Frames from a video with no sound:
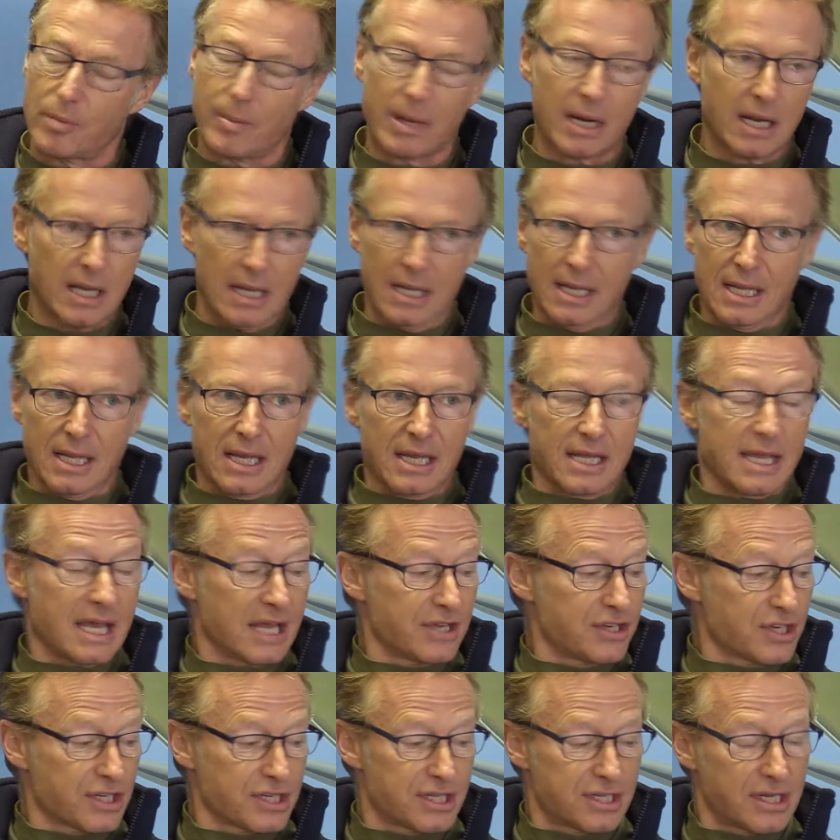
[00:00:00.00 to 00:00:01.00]
But
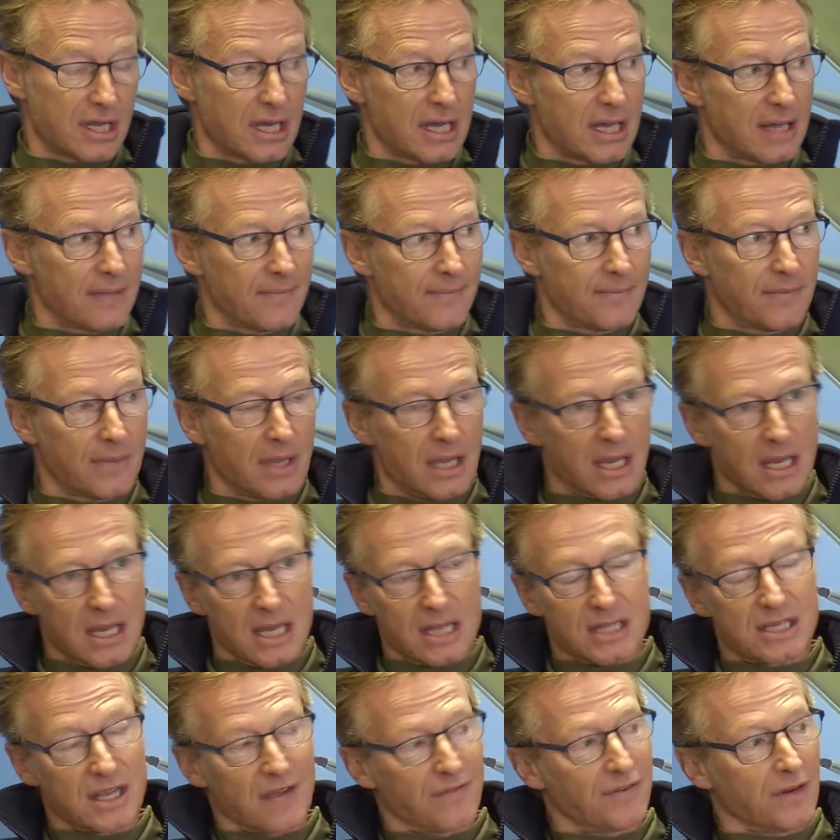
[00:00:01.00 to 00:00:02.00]
yeah, just
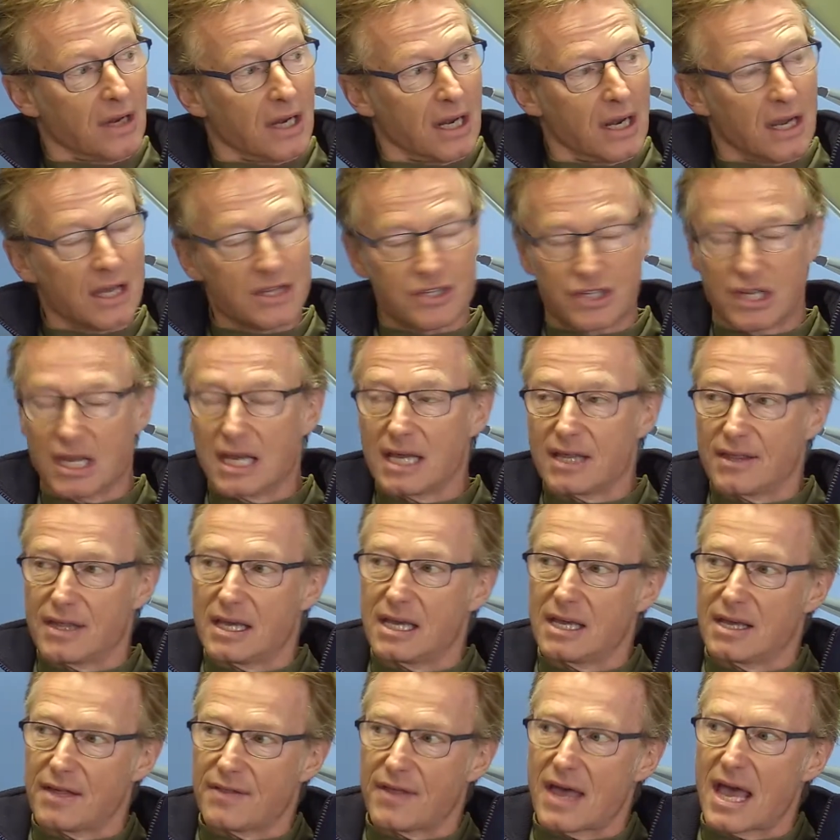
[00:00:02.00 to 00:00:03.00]
definitely last year
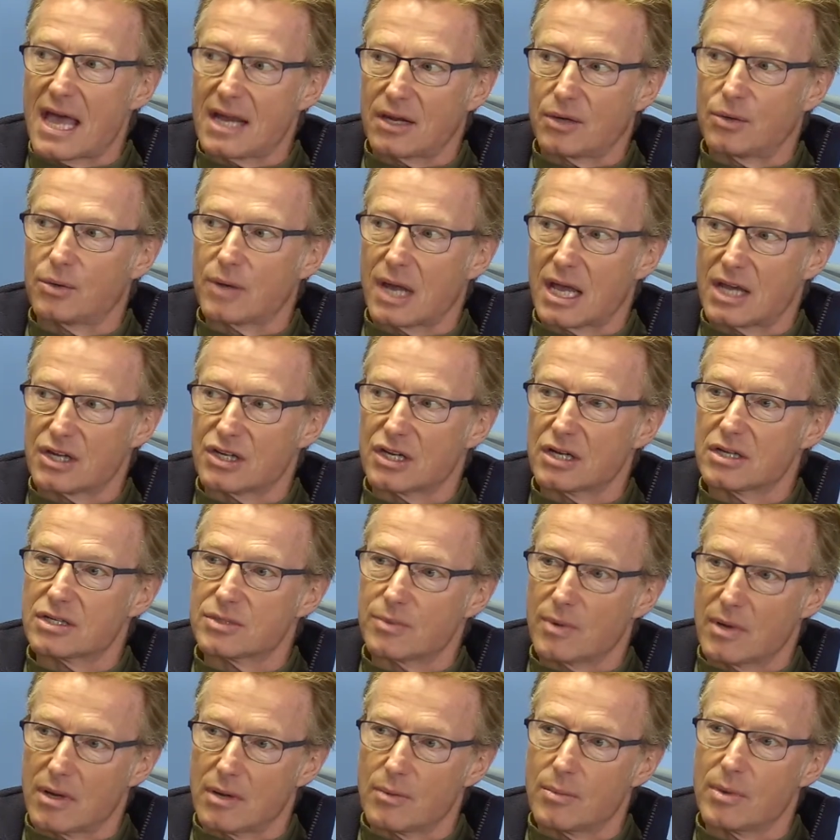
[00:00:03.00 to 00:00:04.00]
the Headcorn air shows
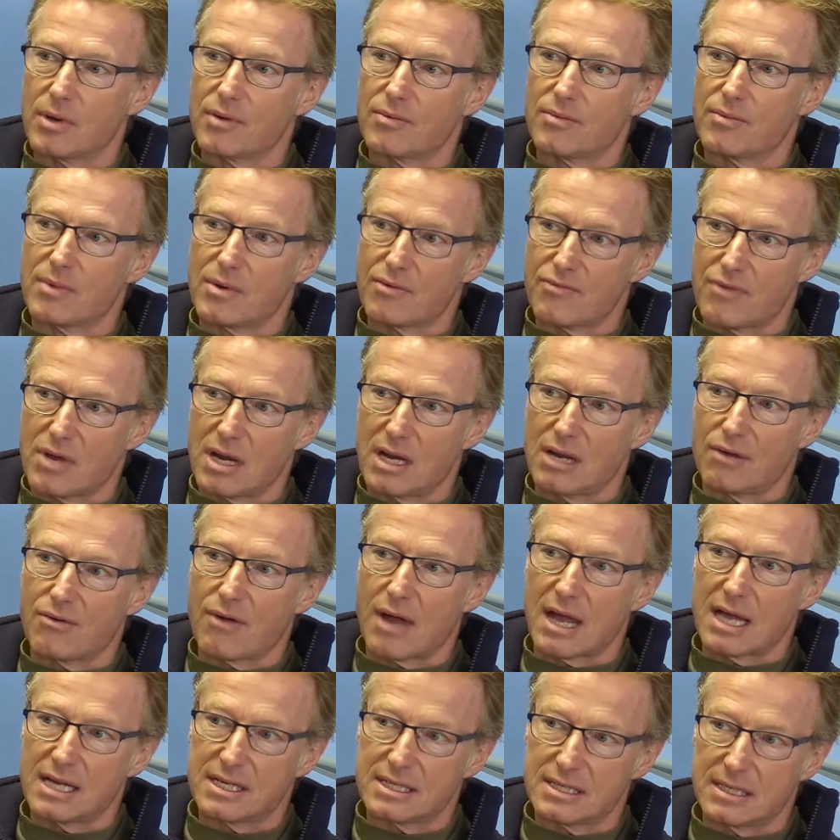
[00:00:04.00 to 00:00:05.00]
were really
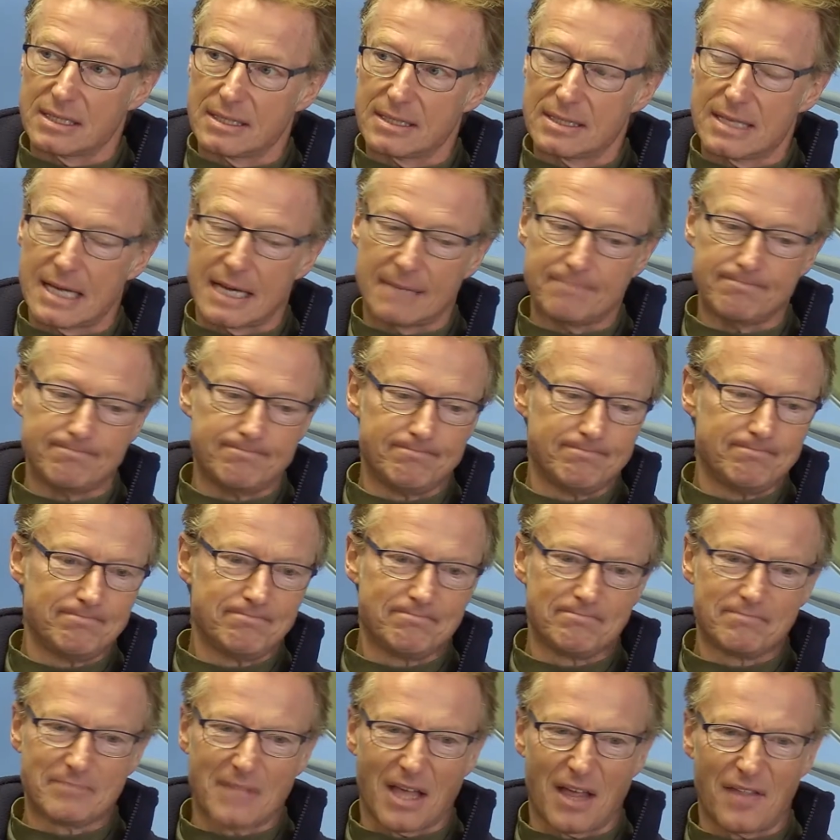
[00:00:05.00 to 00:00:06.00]
great, and
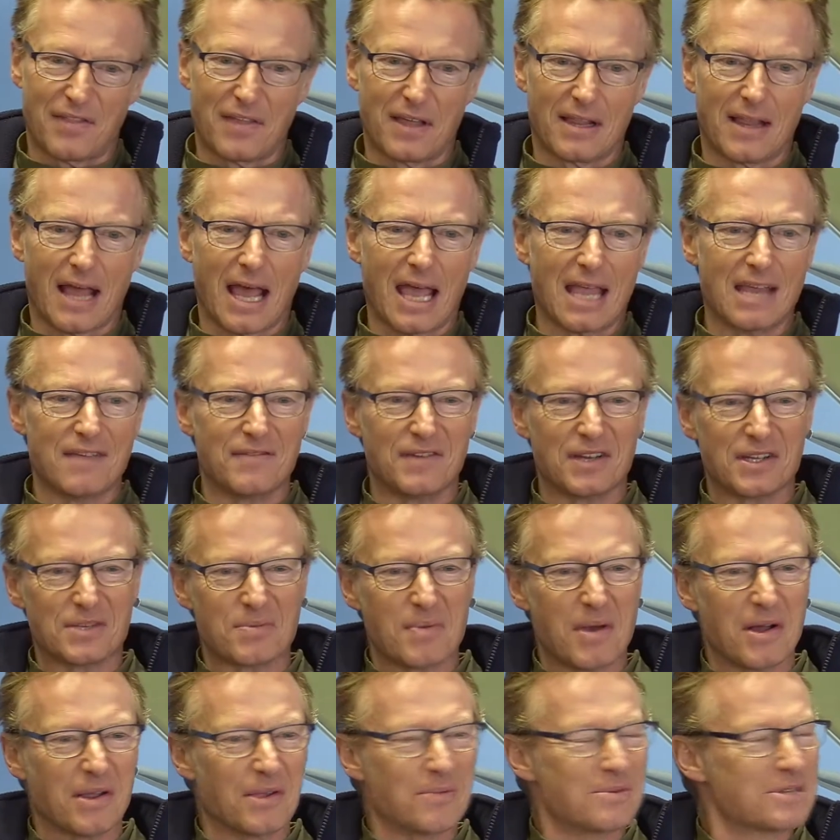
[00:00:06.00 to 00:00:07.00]
I think that evening as
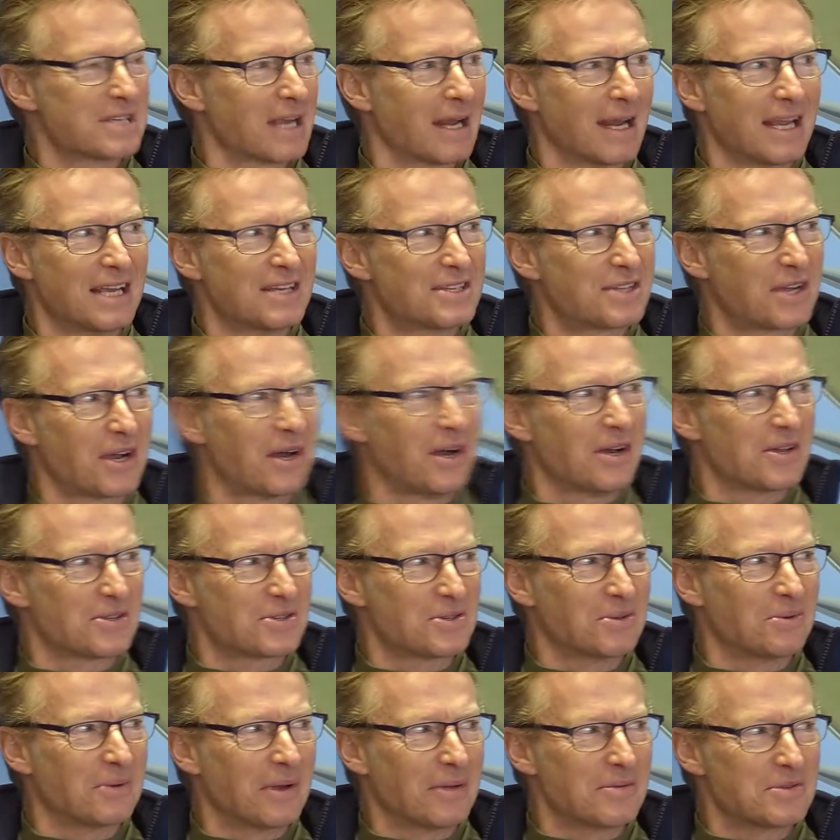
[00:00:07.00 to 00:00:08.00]
well there was a Leeds
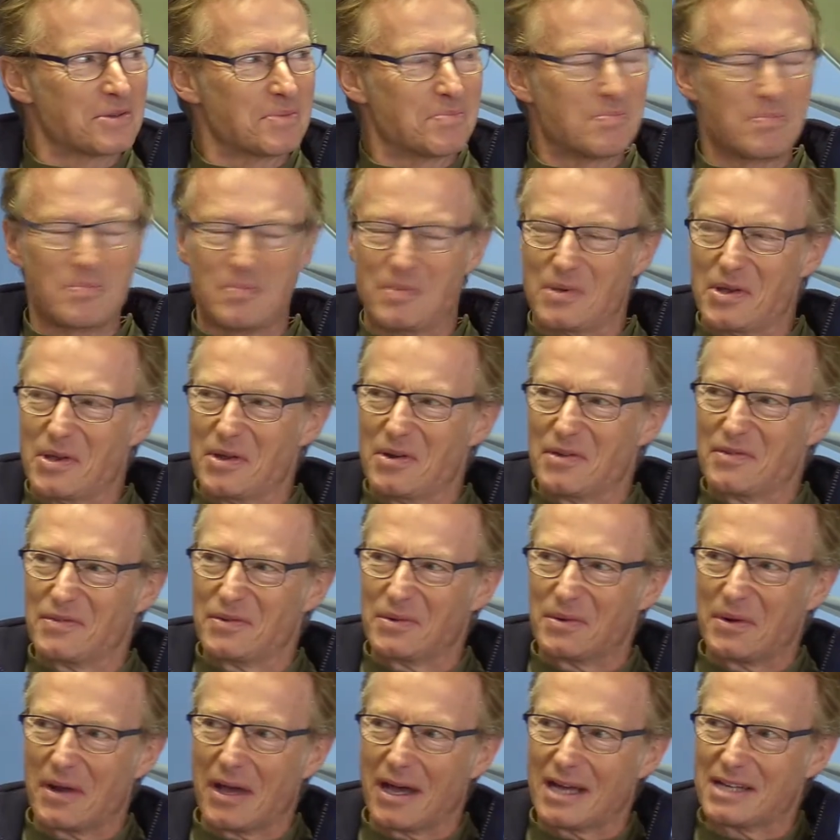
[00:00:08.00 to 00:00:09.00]
Castle. It was a
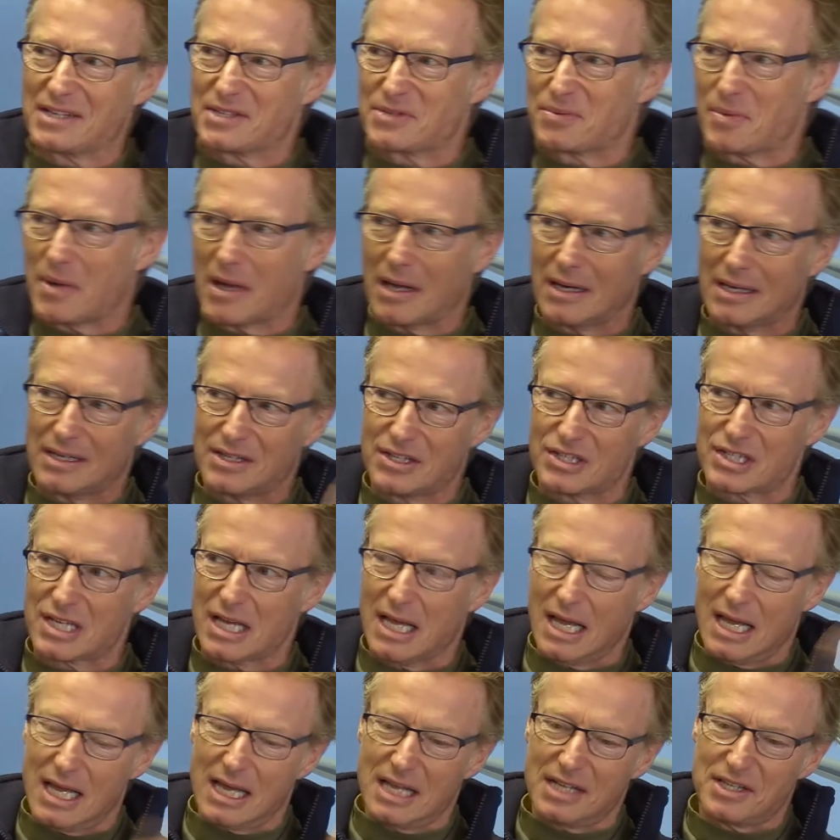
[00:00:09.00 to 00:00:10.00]
beautiful night as well, and just
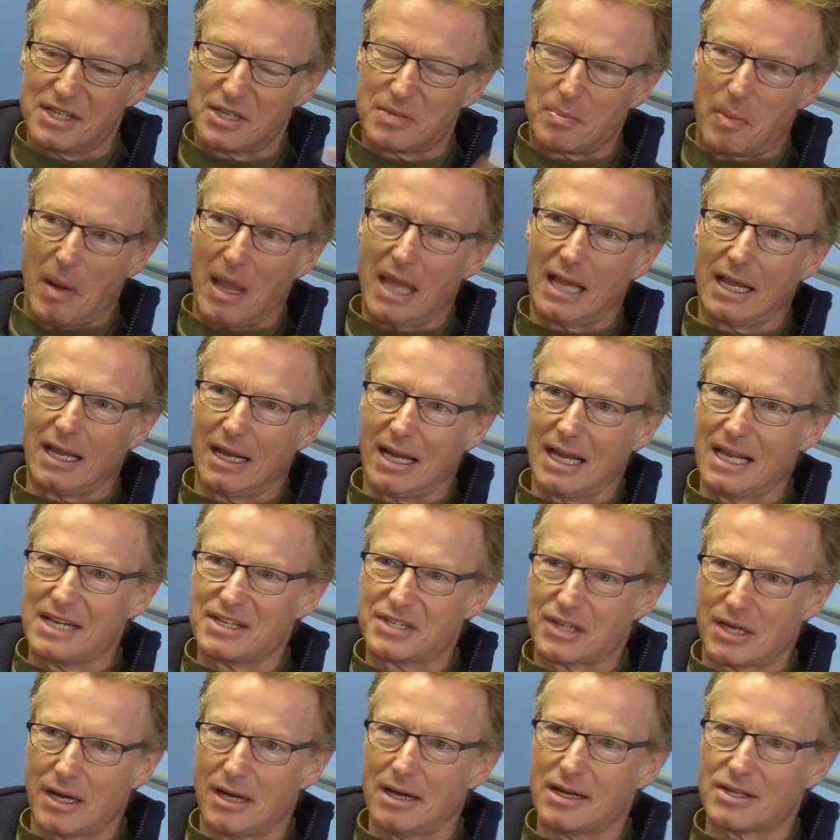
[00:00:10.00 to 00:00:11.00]
displaying at
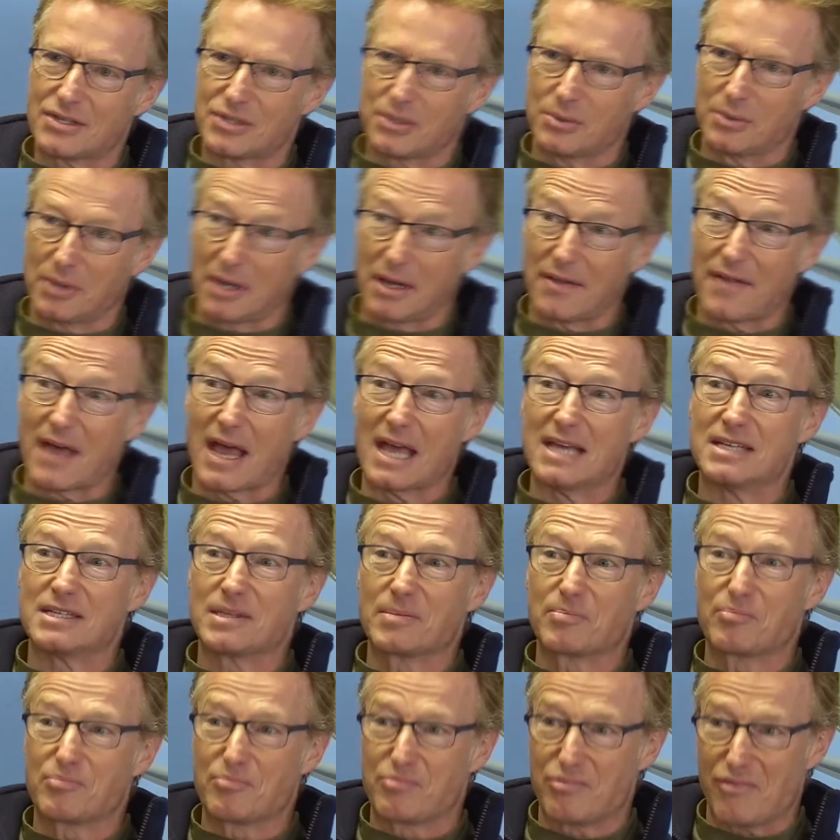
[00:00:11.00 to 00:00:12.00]
Leeds Castle, you know, that is
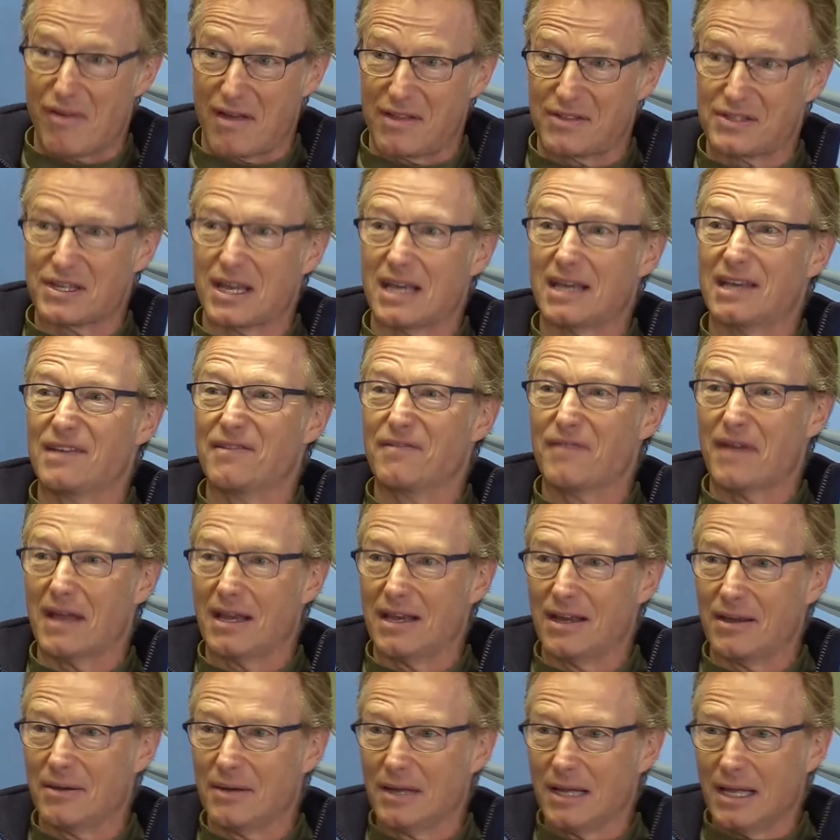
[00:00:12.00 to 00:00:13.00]
a breathtaking
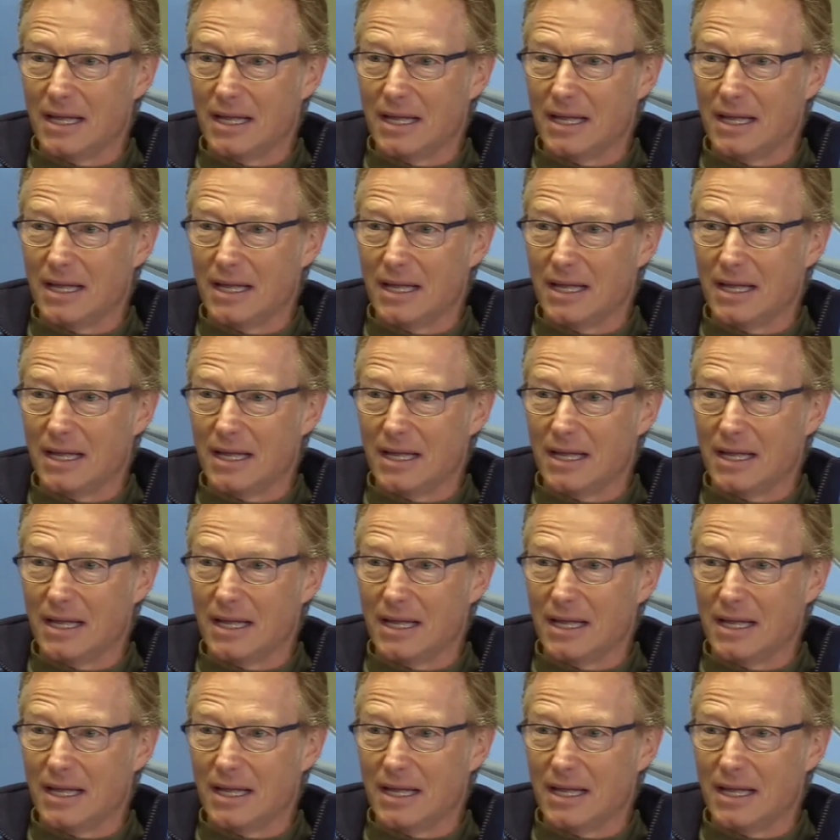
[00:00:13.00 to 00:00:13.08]
venue.